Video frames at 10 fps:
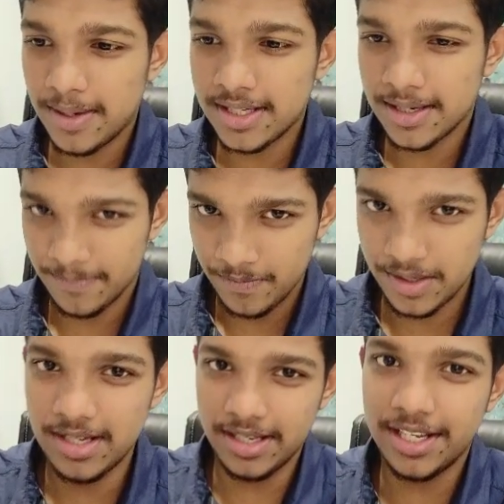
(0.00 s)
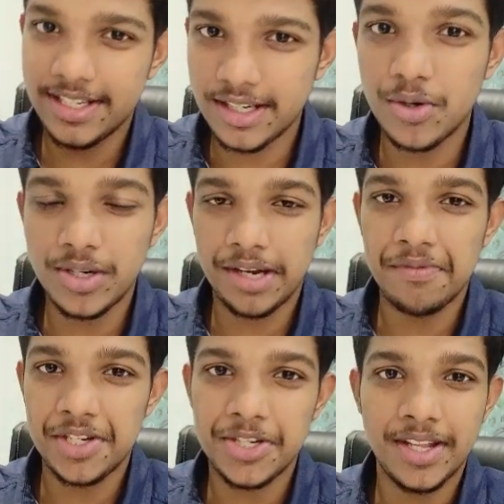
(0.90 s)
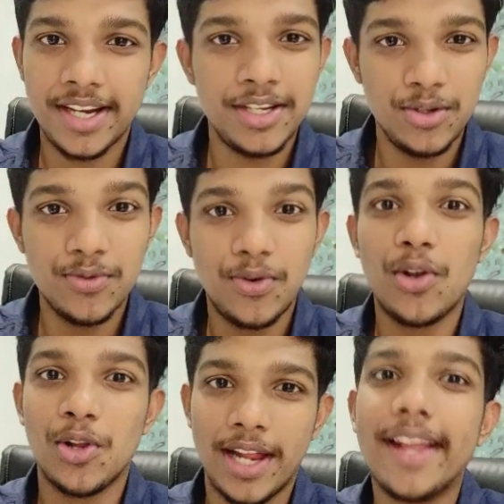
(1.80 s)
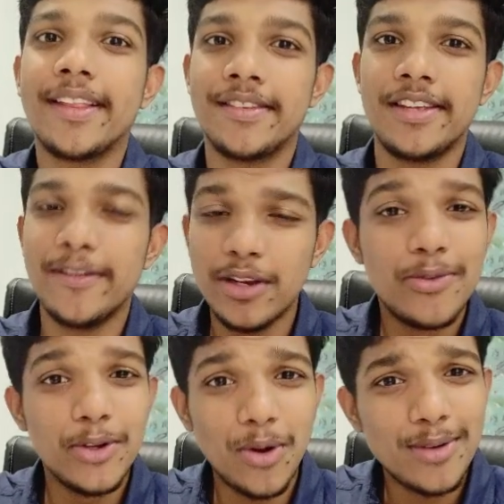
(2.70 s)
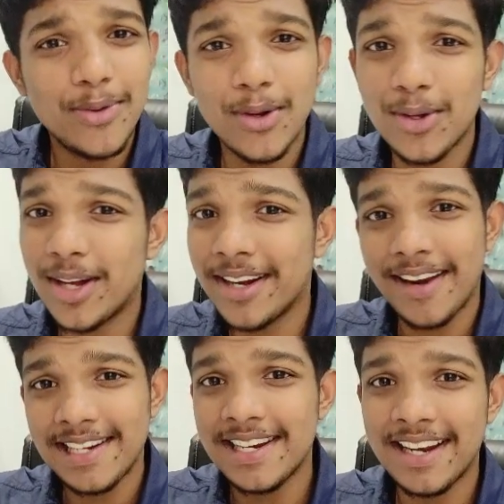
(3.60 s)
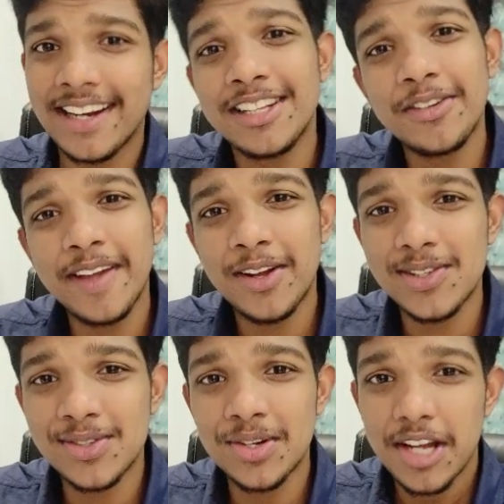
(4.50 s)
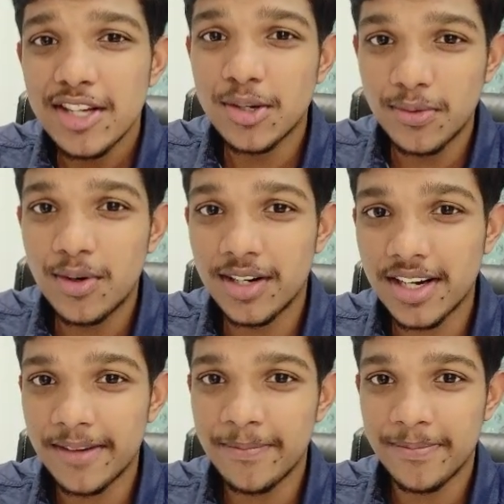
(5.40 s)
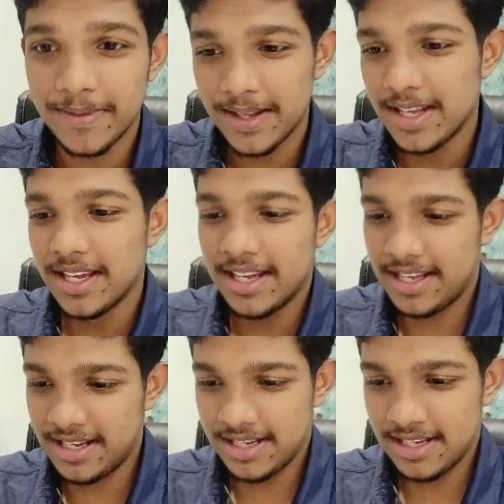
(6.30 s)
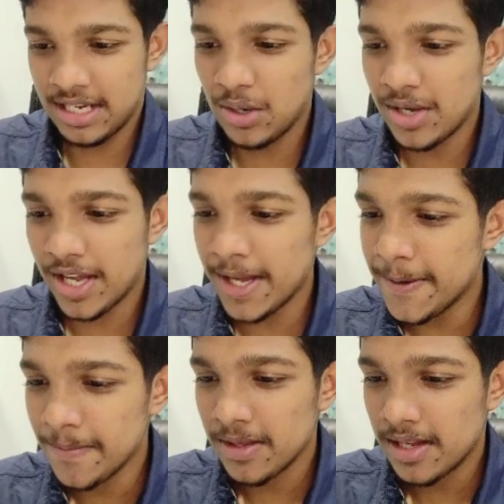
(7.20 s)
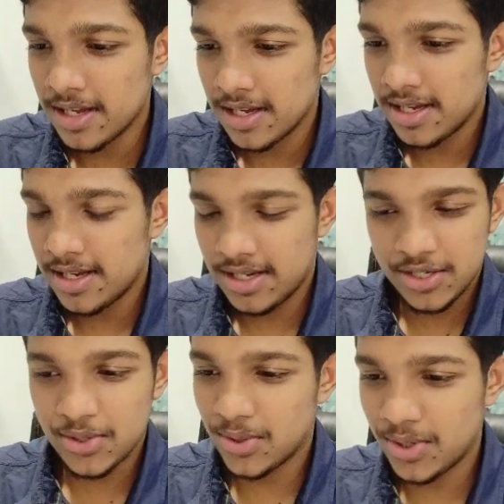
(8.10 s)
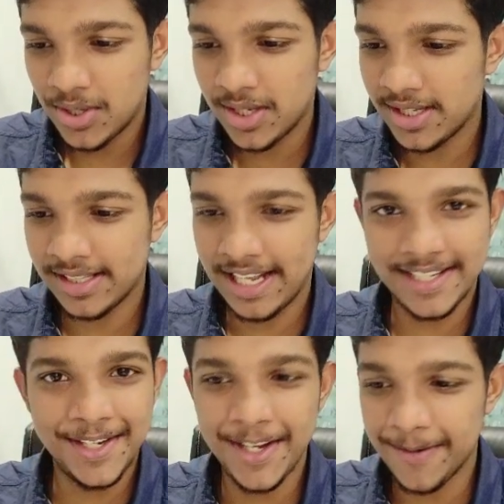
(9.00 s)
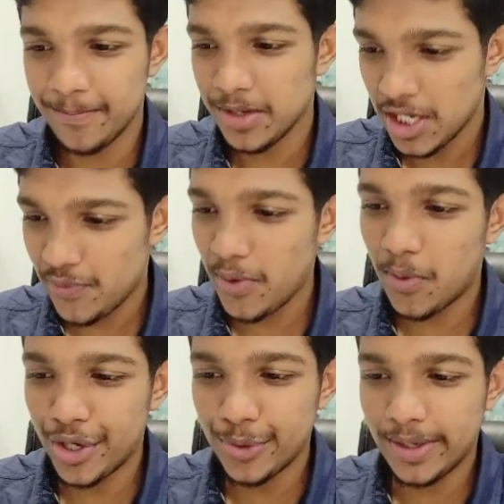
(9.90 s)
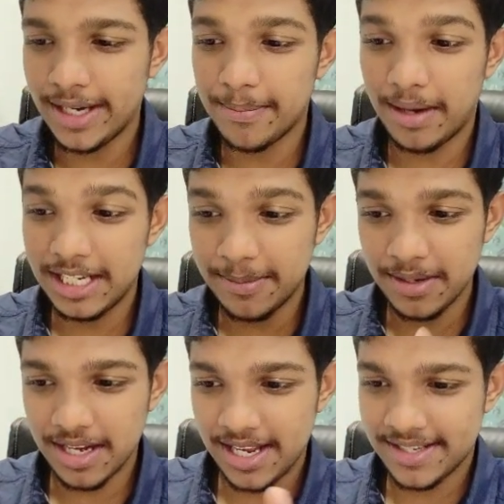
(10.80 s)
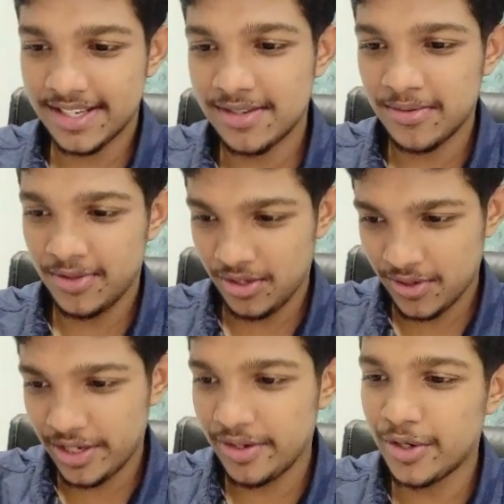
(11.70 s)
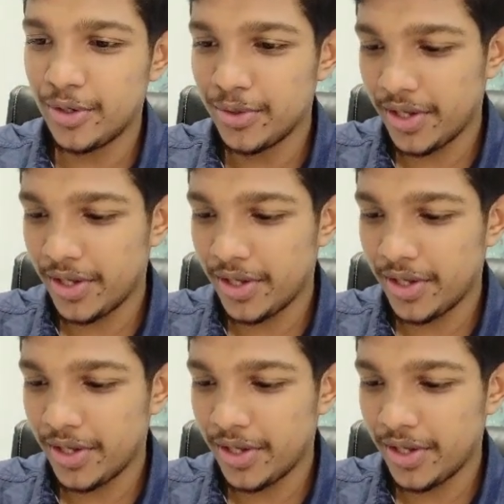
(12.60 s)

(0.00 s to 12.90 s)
but it's a good convention that you follow like this. Even if you don't follow and write it another way also, should work. Okay, so that's here. If you want to add multiple classes, what you could